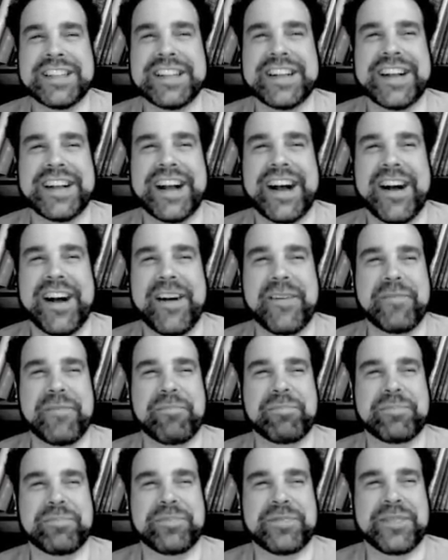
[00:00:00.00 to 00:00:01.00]
um,
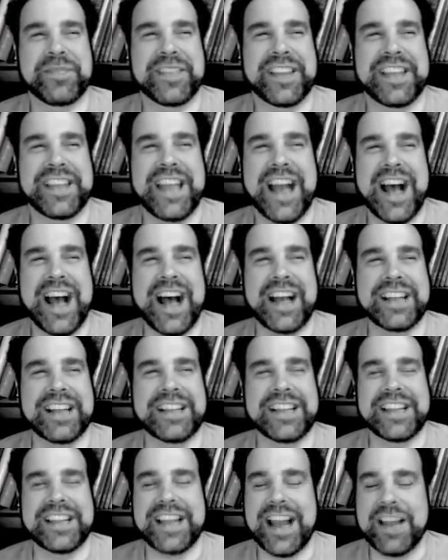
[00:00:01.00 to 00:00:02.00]
yeah,
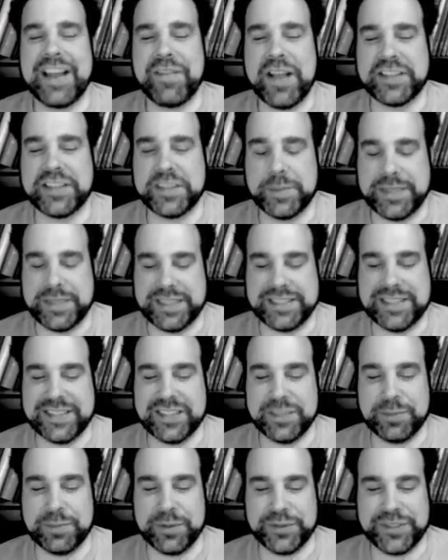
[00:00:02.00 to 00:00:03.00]
it kind of has too many
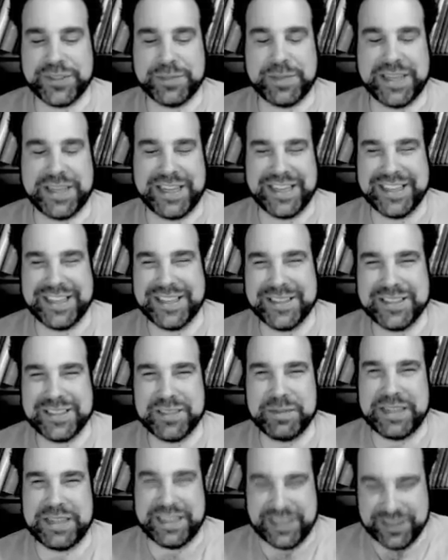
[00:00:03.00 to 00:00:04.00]
syllables to be to
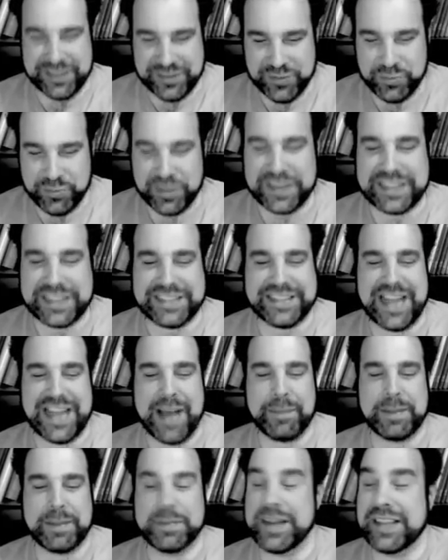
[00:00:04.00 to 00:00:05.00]
be really
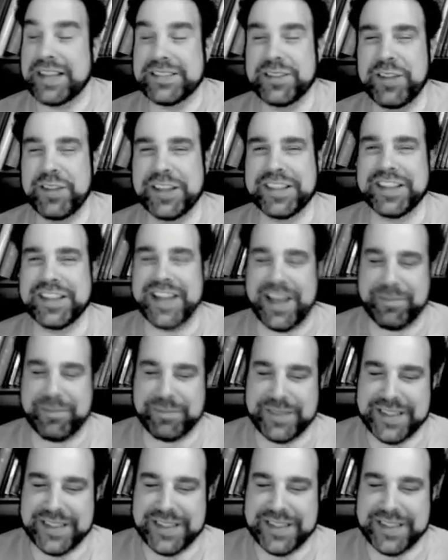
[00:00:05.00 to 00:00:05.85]
snappy, but I still like the name.